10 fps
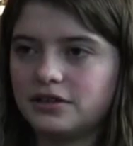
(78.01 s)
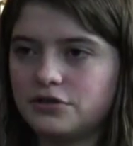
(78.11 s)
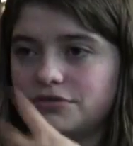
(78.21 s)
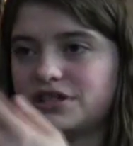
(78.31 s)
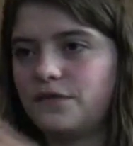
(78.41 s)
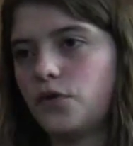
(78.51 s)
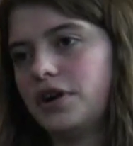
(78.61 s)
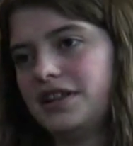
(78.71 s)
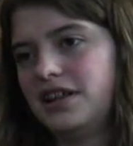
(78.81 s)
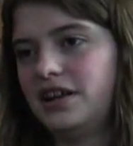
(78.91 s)
used the fork
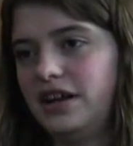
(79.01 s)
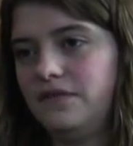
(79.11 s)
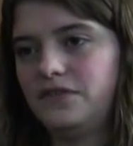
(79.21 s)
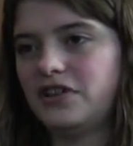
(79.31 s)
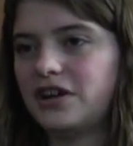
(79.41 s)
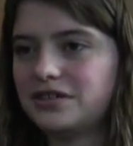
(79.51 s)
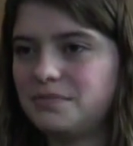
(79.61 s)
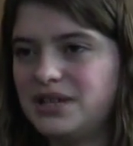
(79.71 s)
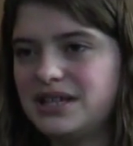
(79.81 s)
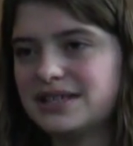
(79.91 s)
and the knife to cut the
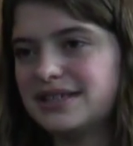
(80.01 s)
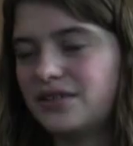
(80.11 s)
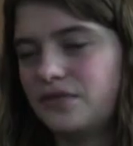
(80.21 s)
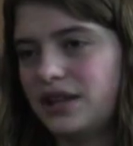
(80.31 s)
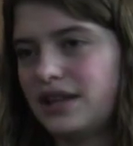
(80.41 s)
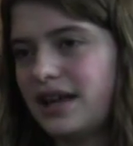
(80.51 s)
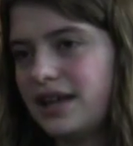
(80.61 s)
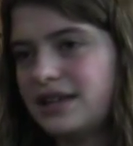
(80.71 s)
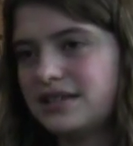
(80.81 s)
meat and stuff like that.